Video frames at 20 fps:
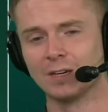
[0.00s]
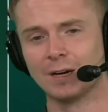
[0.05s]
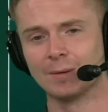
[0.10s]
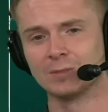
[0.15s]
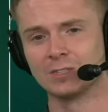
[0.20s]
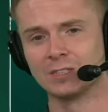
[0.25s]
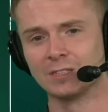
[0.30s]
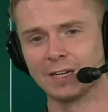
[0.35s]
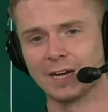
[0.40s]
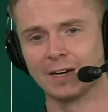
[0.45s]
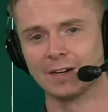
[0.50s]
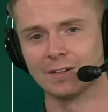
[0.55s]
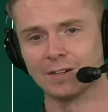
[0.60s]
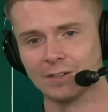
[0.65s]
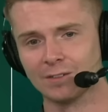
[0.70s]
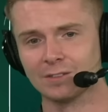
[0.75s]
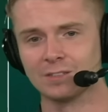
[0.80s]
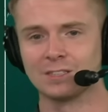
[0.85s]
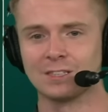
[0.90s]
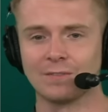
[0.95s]
obviously got
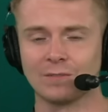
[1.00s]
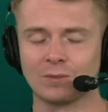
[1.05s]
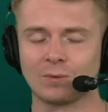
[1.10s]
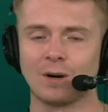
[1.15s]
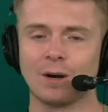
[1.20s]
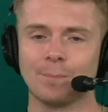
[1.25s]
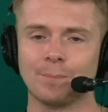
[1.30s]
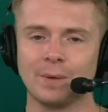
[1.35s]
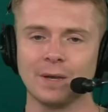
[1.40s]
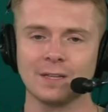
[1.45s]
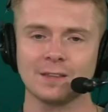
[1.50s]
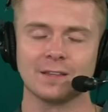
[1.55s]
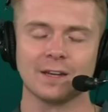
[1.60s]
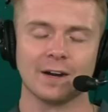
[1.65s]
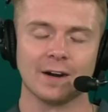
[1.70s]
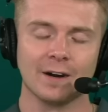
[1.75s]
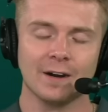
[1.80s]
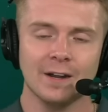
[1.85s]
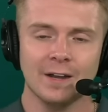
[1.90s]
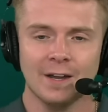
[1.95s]
another 7th-round pick
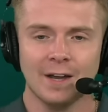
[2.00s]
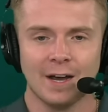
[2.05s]
there